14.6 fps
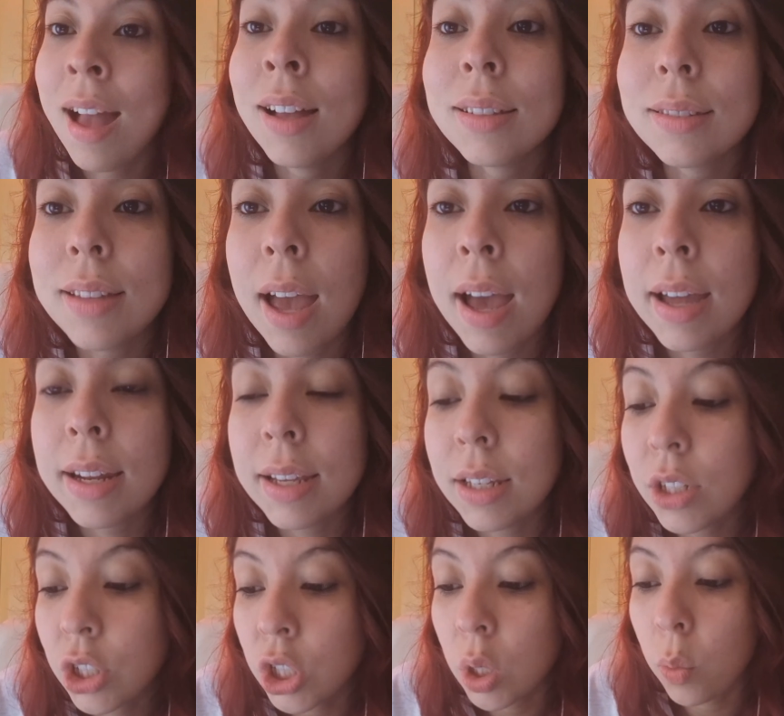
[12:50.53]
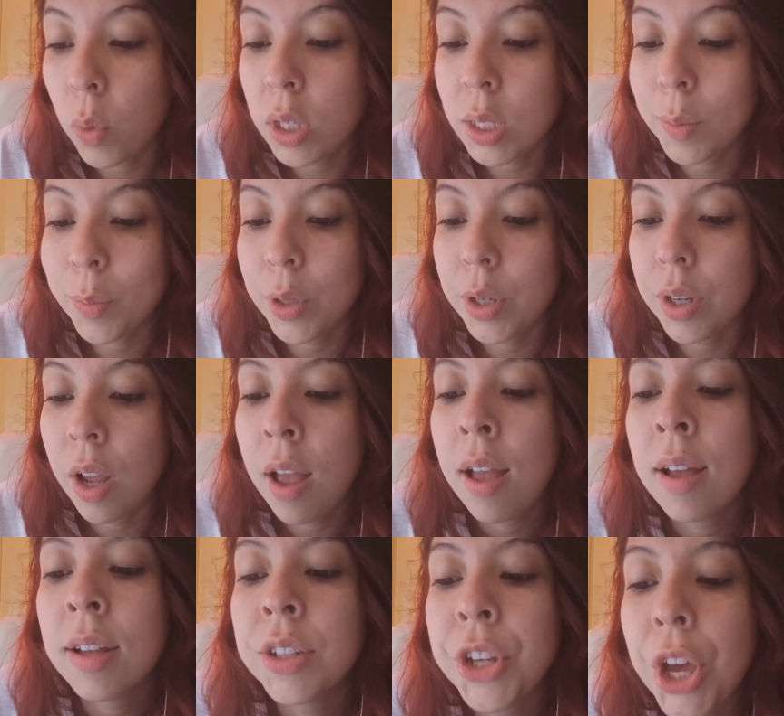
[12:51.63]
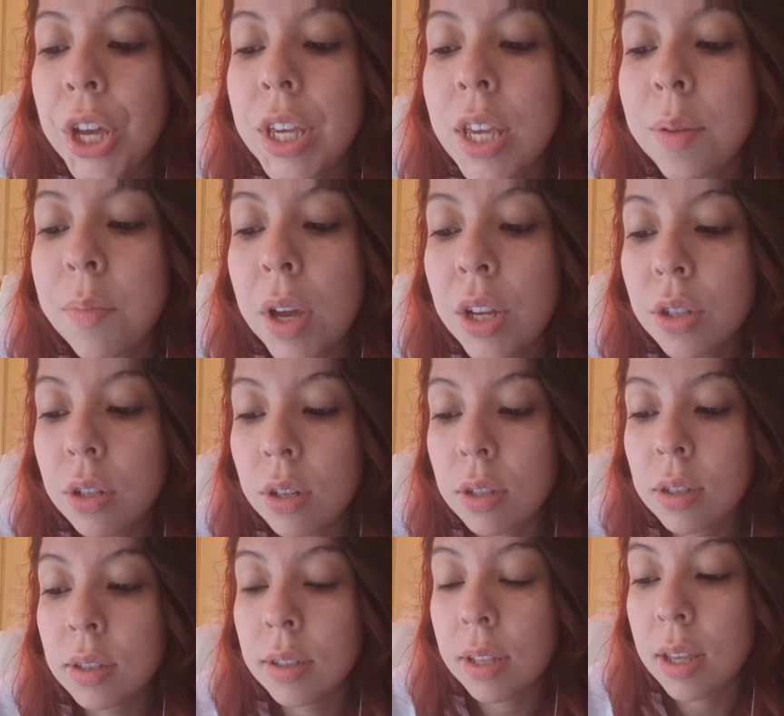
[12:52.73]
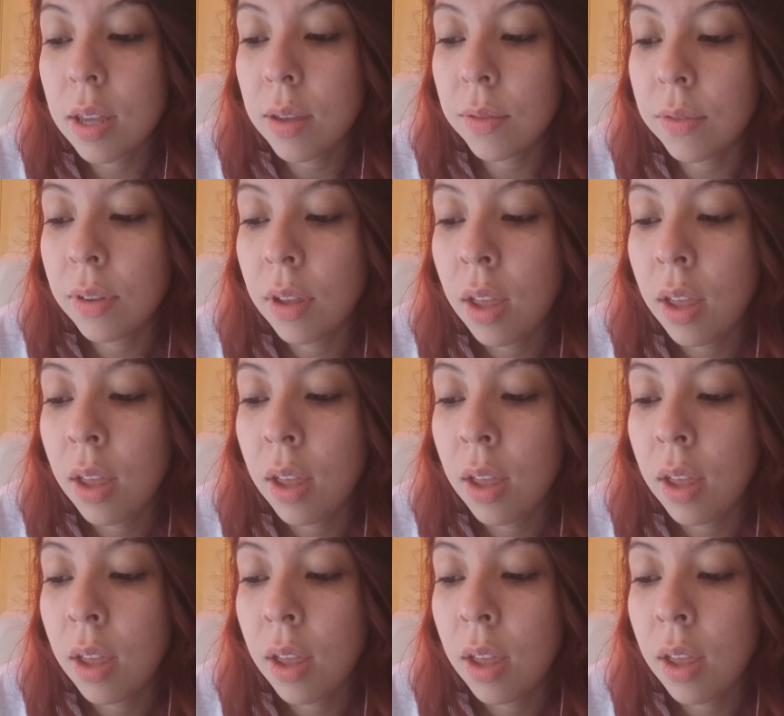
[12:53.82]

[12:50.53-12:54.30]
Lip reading: "Daddy," she whispered, tugging my shirt sleeve,